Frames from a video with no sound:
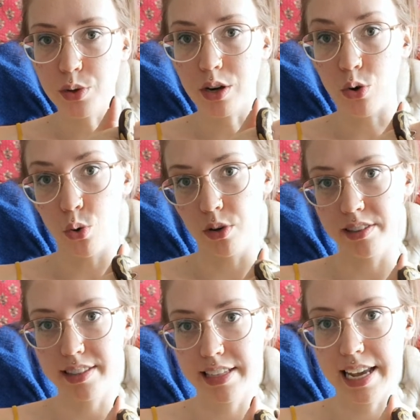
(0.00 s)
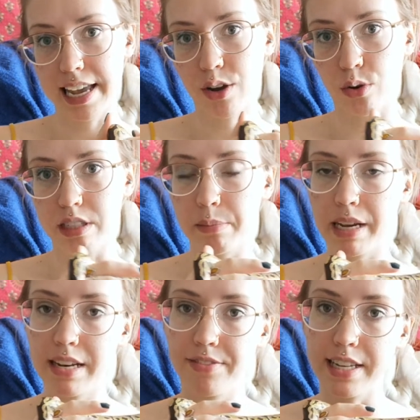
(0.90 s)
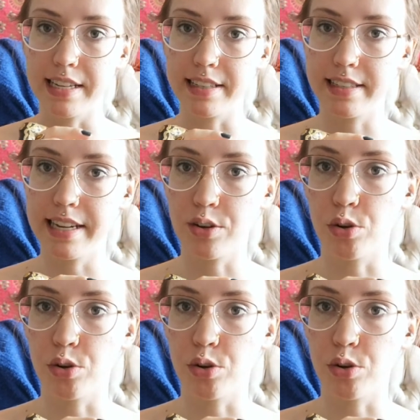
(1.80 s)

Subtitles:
a corn snake or some kind of king snake